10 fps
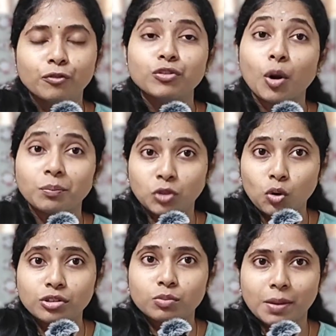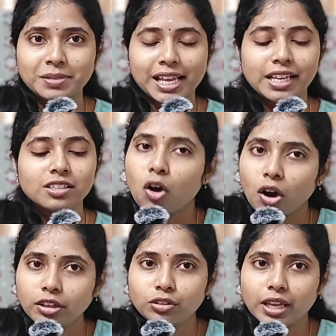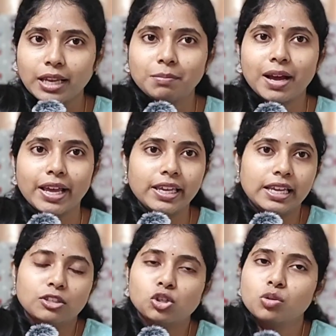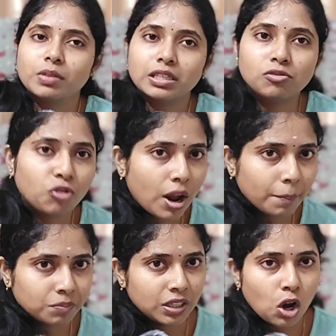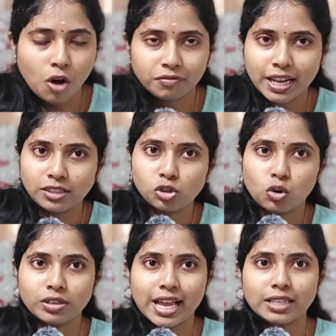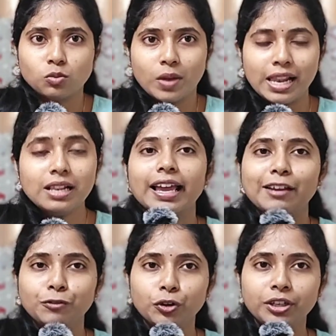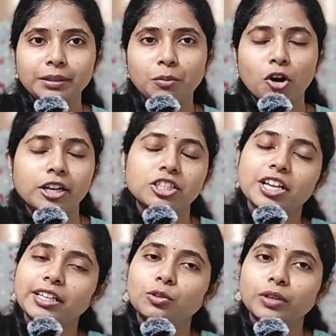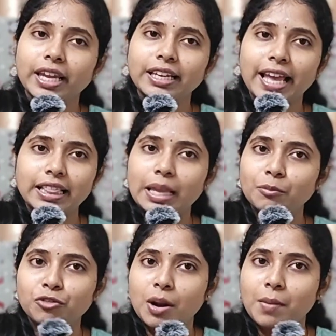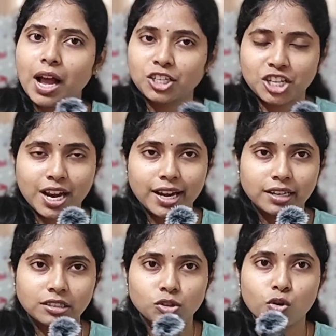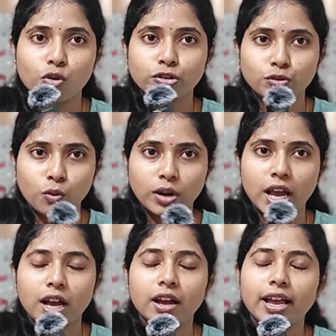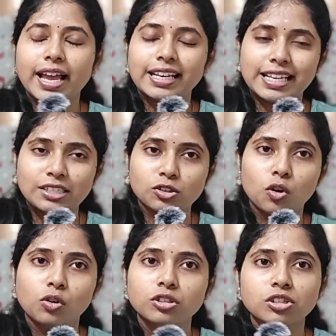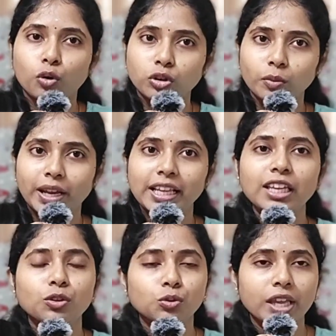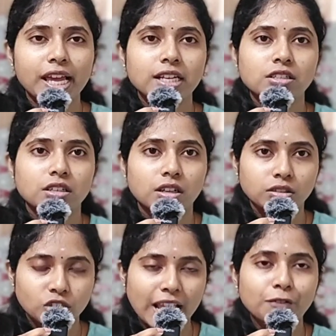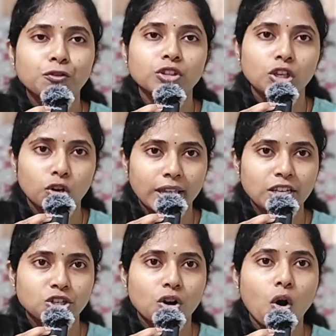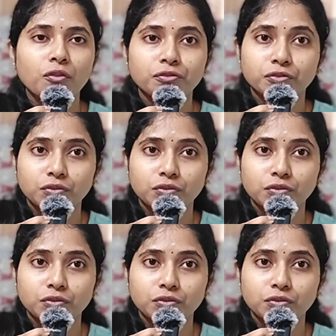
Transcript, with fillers: from those websites or you can buy instruments from the offline stores as well. If you are in Pondicherry, you can get them from Akshaya Dental Store, Sona and East Coast. Don't worry, you can uh, check for the location of